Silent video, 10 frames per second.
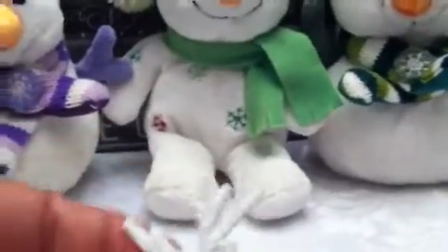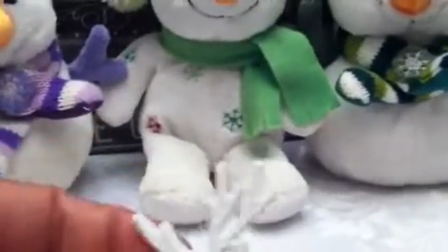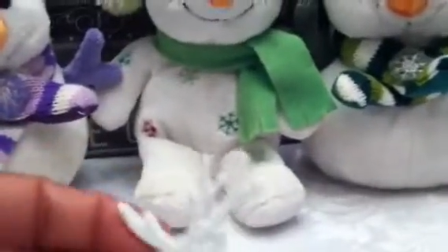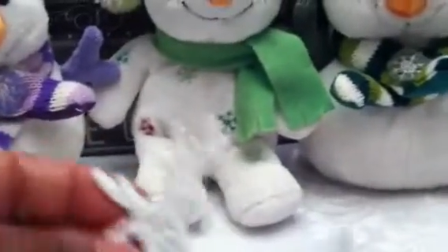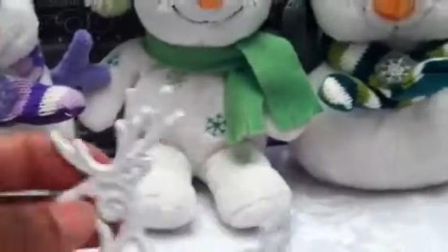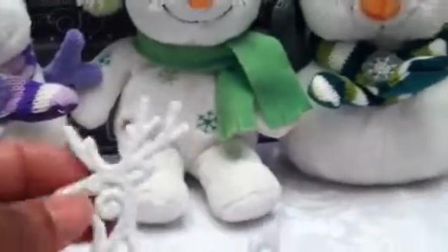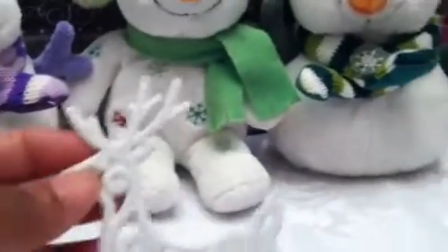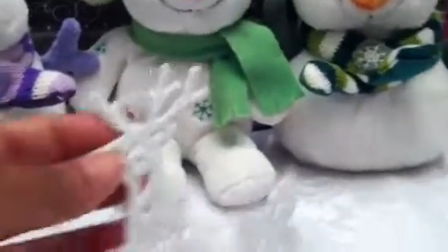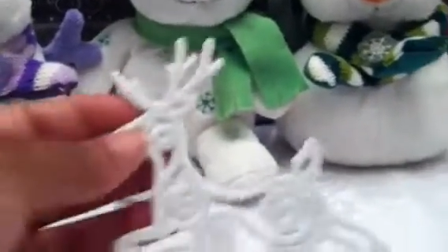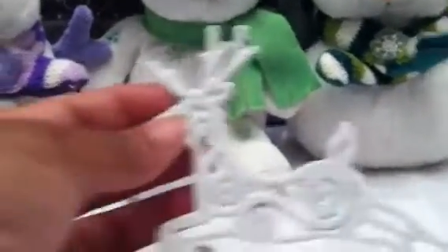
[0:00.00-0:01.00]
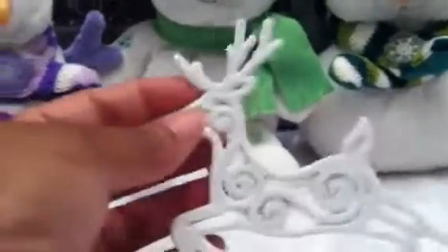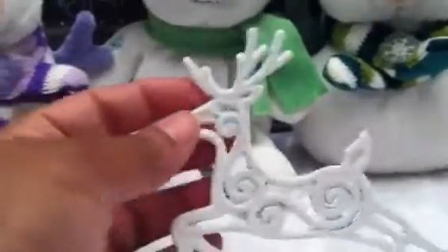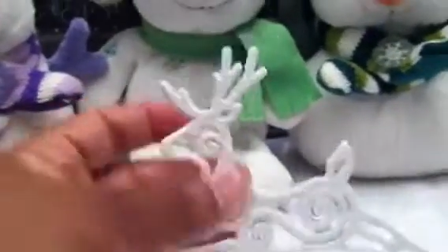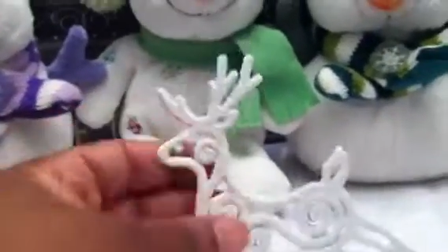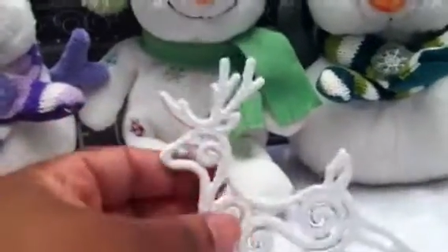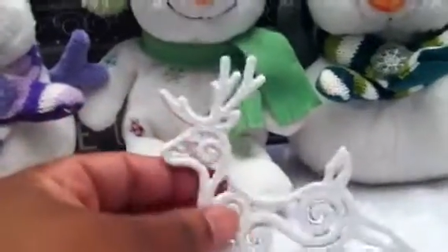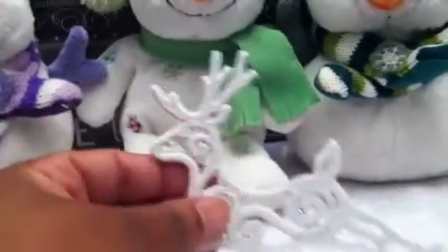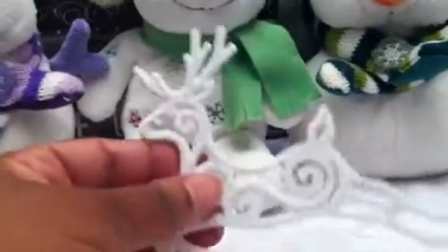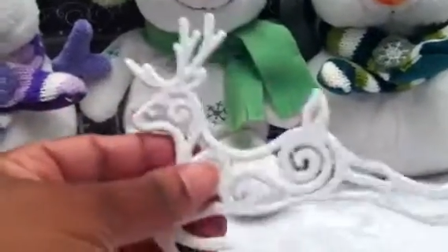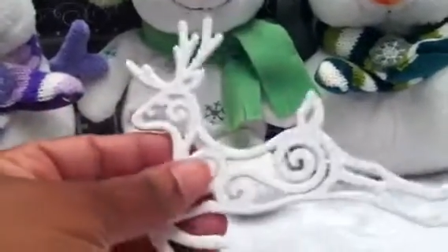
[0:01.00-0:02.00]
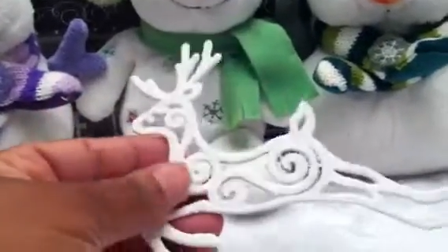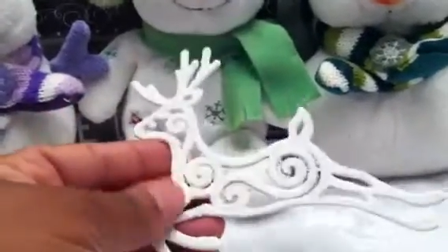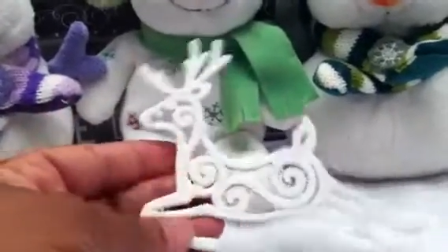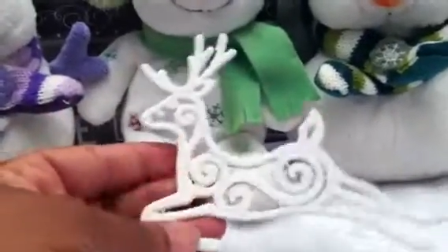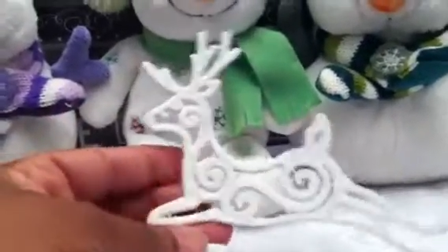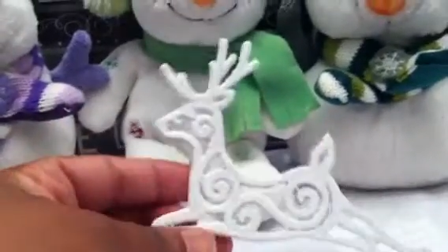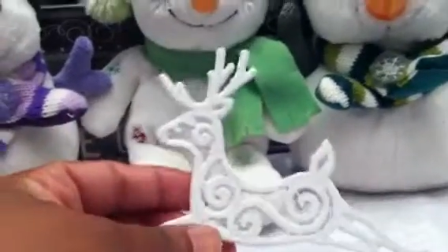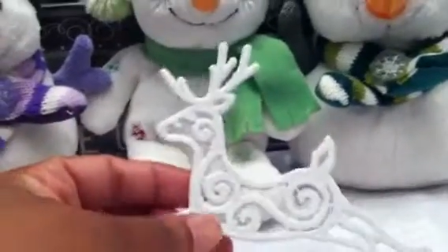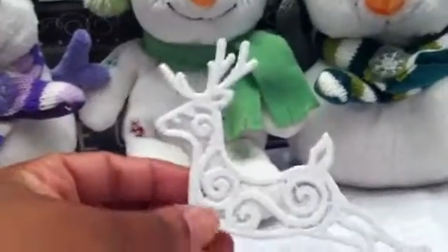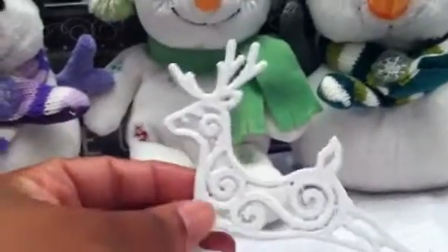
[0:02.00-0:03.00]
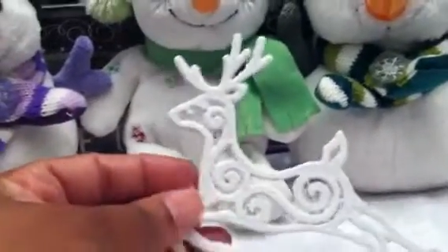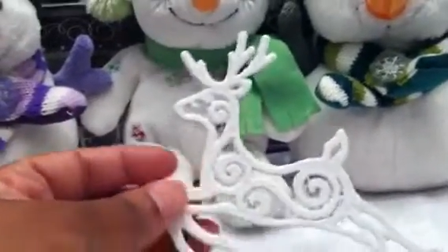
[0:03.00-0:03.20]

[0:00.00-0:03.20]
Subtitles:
[unreadable: no face in view]